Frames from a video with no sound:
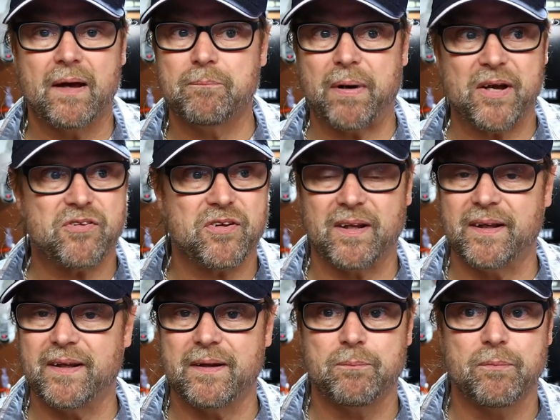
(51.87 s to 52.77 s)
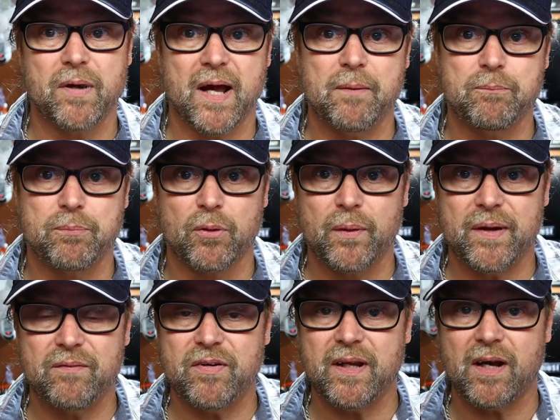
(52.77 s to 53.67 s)
Basically, the
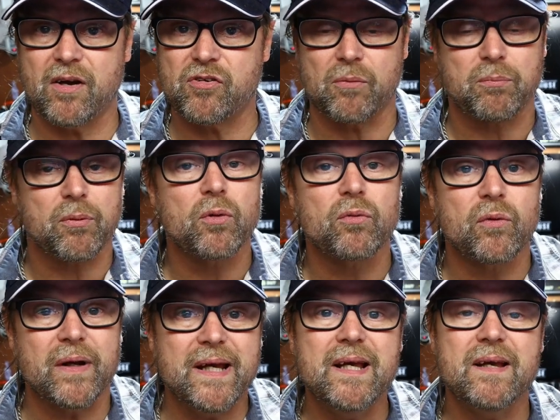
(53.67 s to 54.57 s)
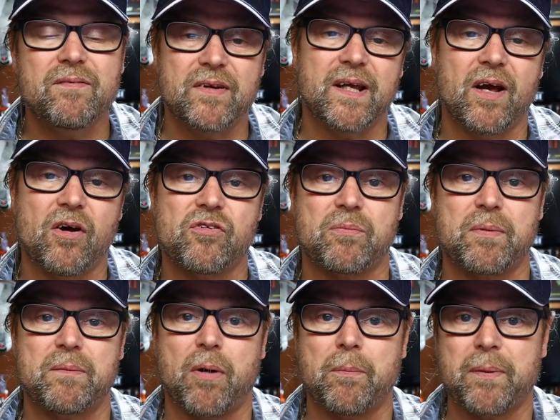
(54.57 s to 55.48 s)
brewing videos, or brewery videos have
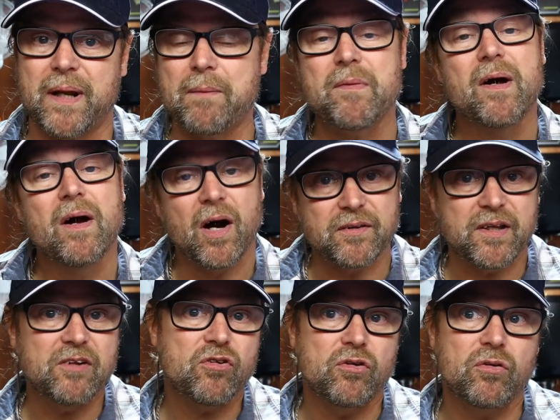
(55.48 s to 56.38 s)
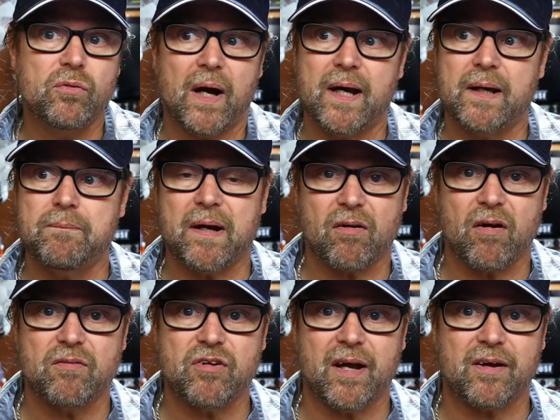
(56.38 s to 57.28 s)
been popping up. I did do a
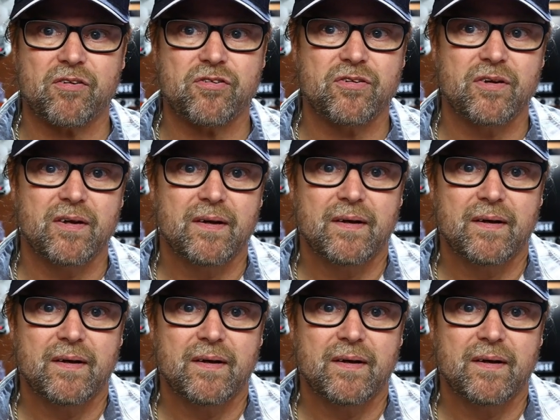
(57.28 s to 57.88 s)
Mangrove Jack's